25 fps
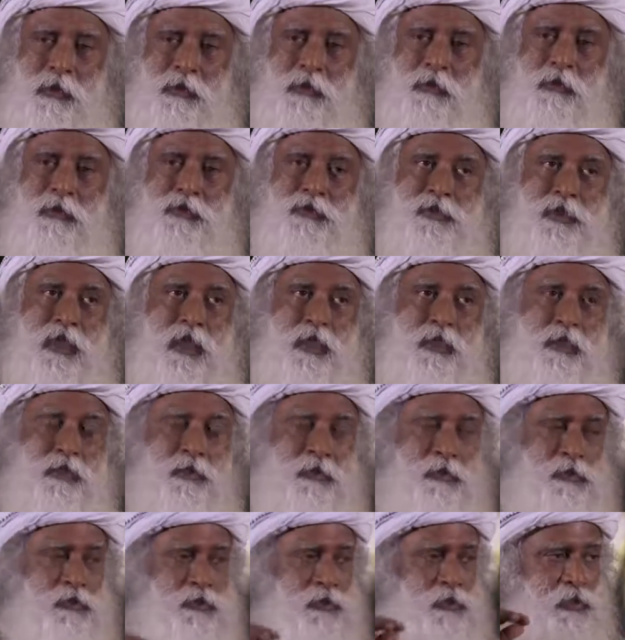Your
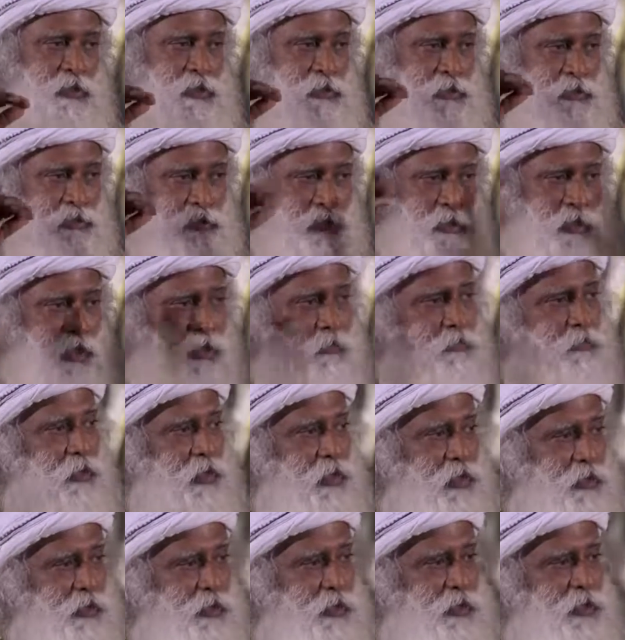psychological
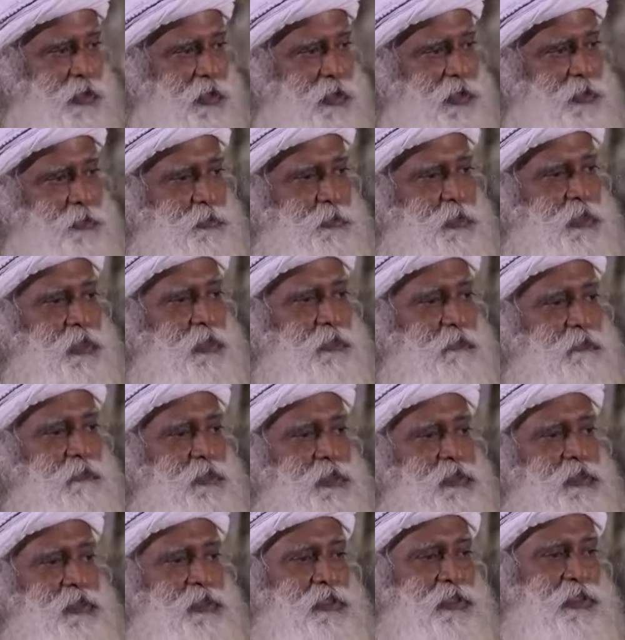drama is being
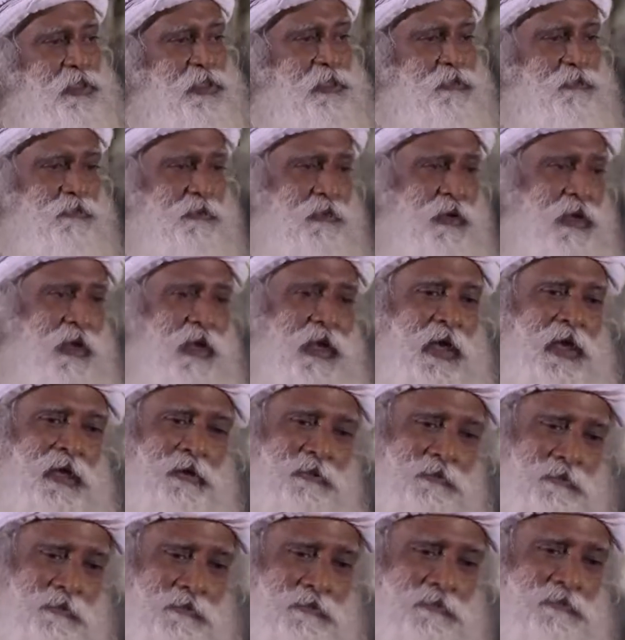mistaken for
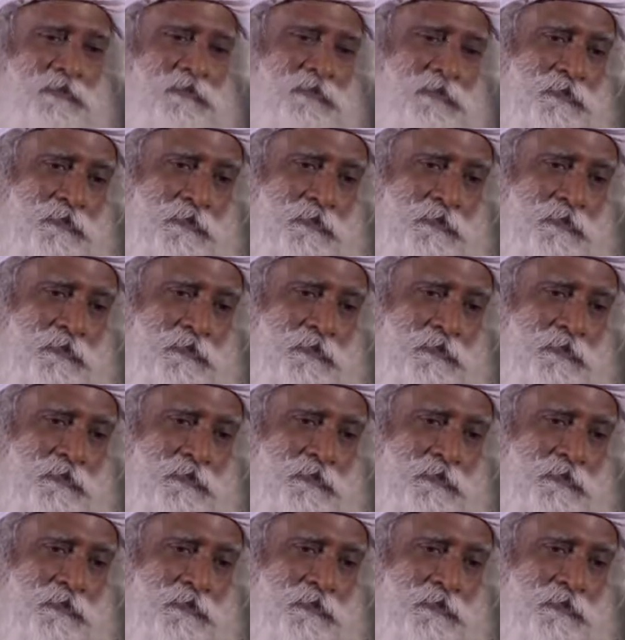life.